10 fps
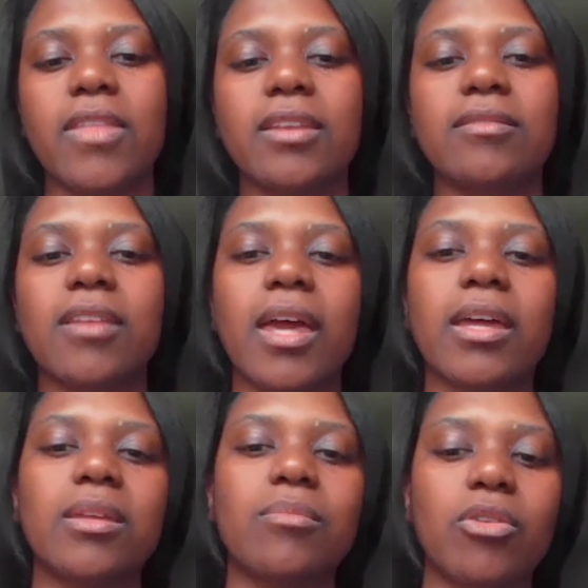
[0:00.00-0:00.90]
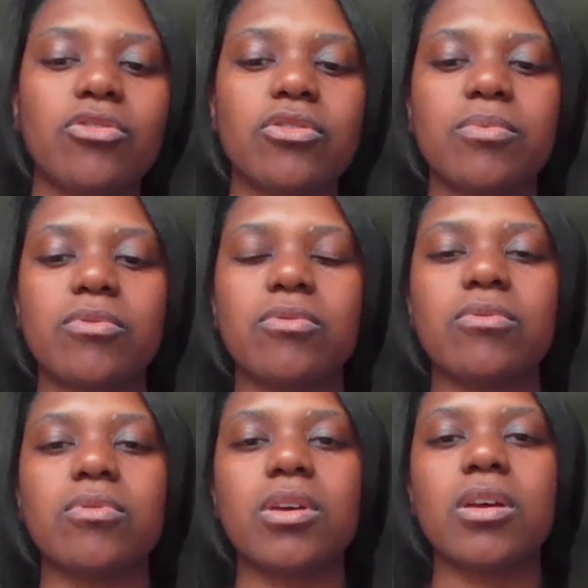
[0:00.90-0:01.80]
that it's likely
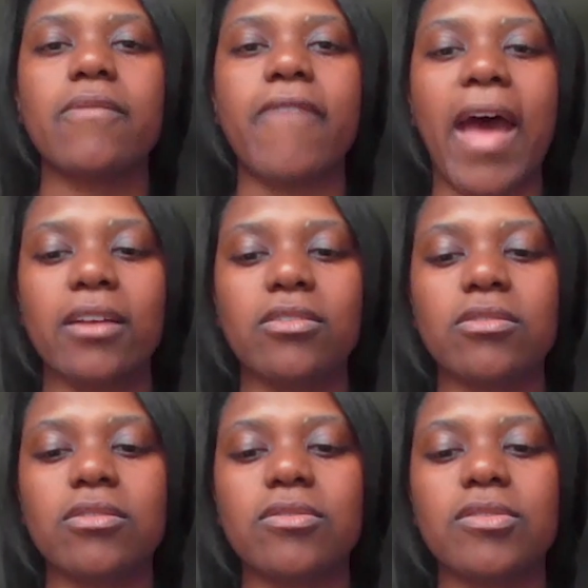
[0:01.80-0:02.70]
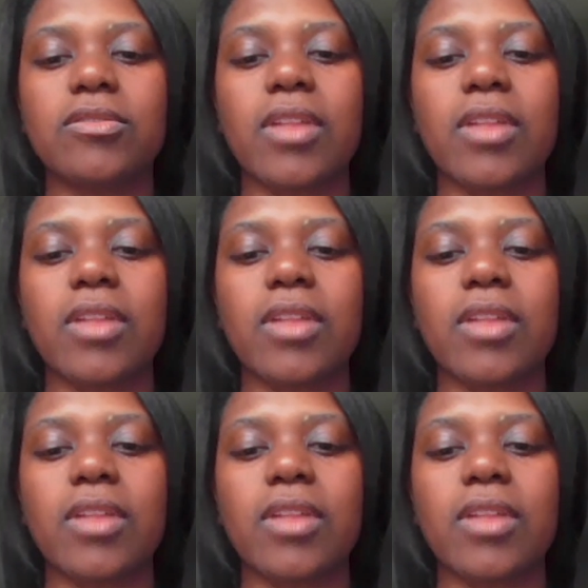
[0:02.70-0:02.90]
multiple factors